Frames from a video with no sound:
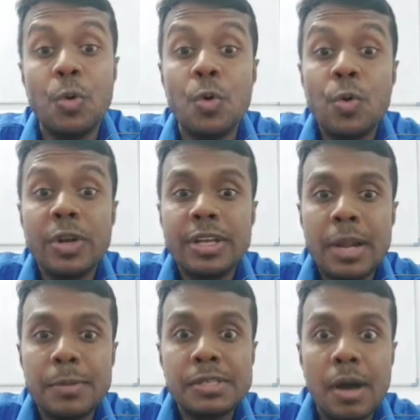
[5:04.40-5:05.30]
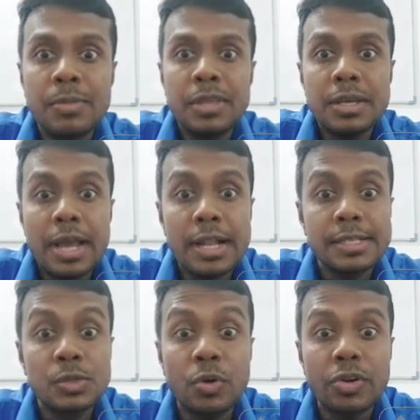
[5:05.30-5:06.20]
Oh, it can be something
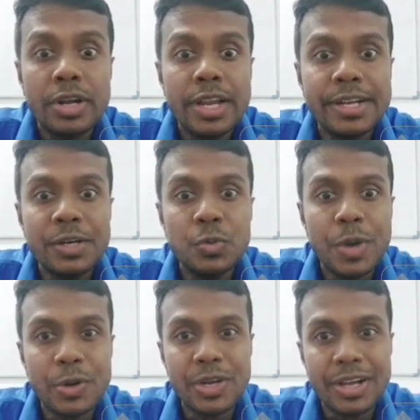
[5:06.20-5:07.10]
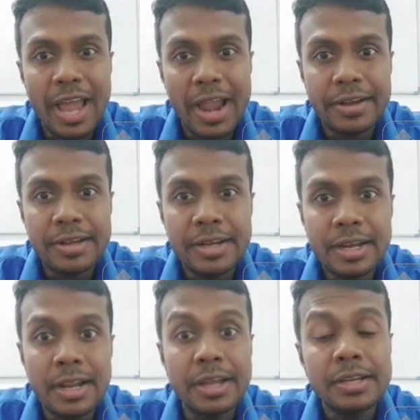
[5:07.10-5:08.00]
else not related to parotid gland,
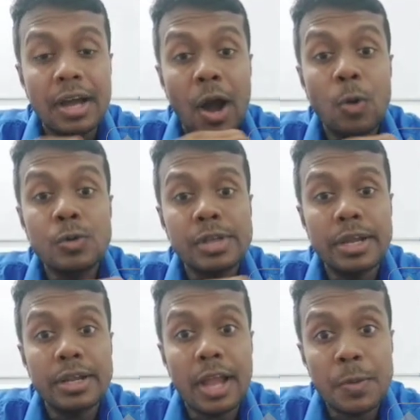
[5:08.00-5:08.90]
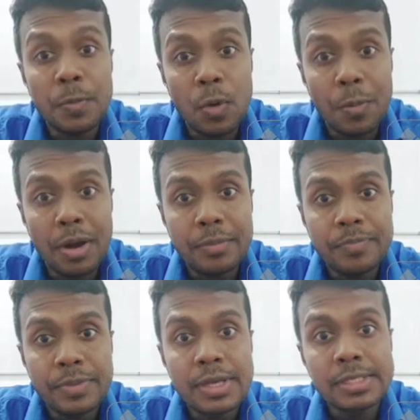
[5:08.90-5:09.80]
like outside lipoma,
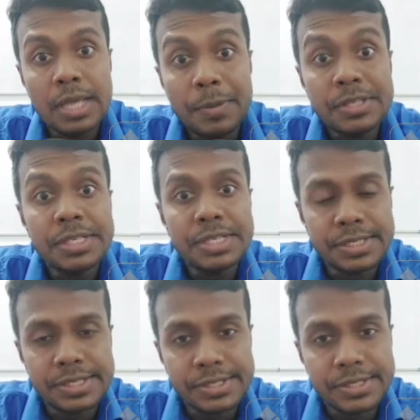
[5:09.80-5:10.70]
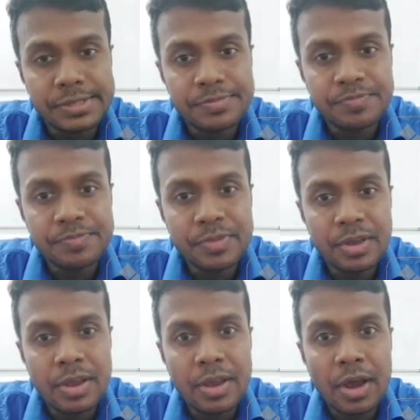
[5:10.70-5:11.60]
sebaceous cyst,
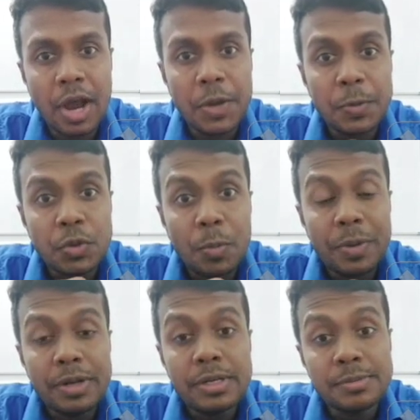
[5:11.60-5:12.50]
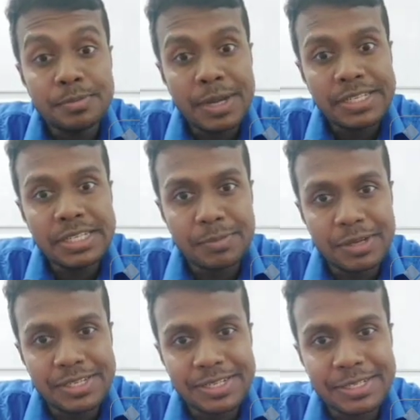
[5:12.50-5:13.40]
hypertrophied masseter
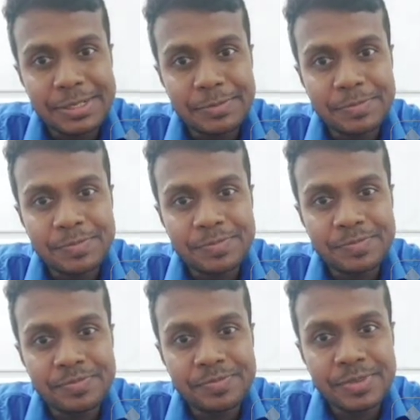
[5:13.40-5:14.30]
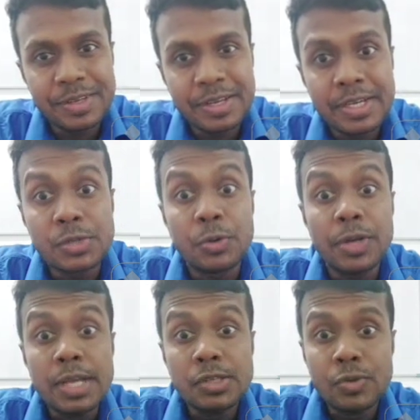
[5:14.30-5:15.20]
muscles. So
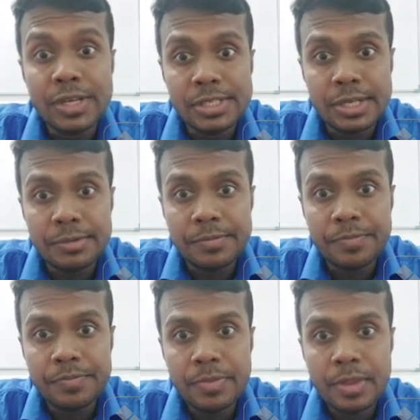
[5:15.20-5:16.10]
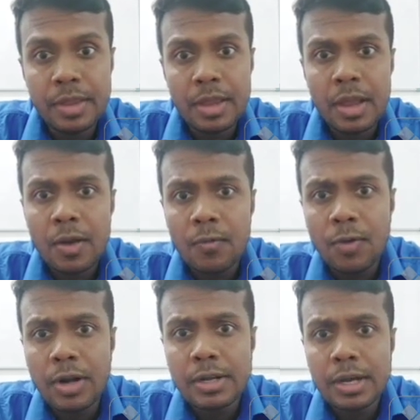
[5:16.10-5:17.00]
next question,
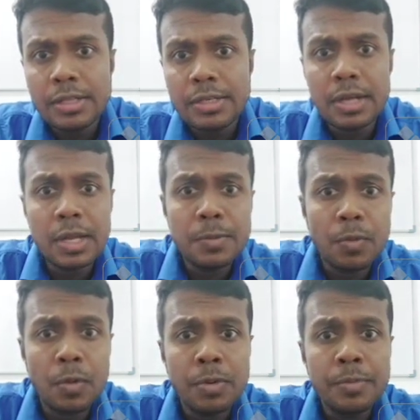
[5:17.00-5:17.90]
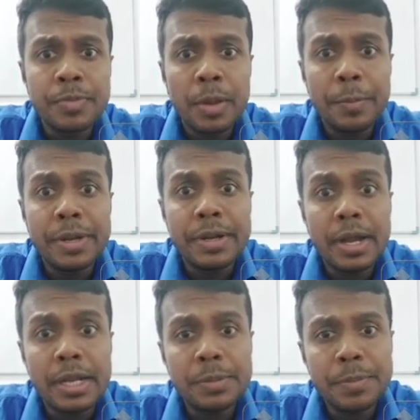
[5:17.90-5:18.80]
what are the type of
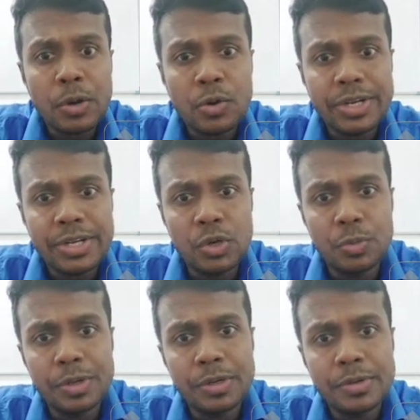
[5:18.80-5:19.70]
benign parotid tumor?